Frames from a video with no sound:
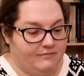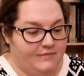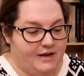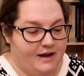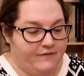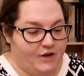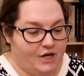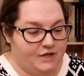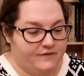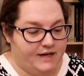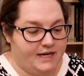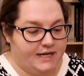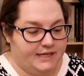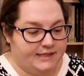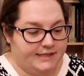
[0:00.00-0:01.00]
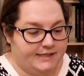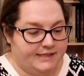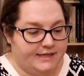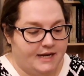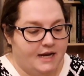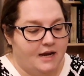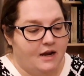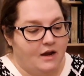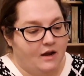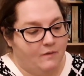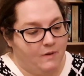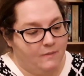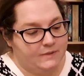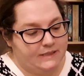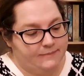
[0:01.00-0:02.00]
Never heard of it. That's
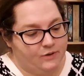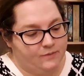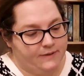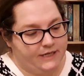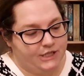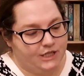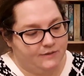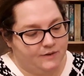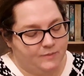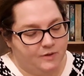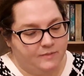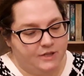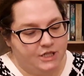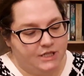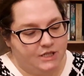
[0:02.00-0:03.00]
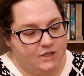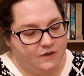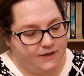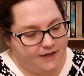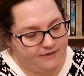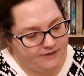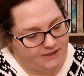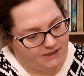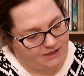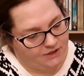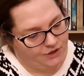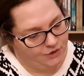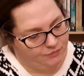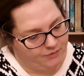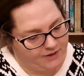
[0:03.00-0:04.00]
when was it published? It was published in
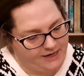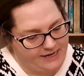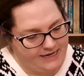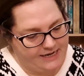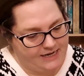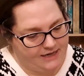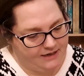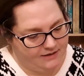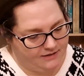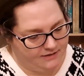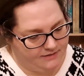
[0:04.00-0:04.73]
2003.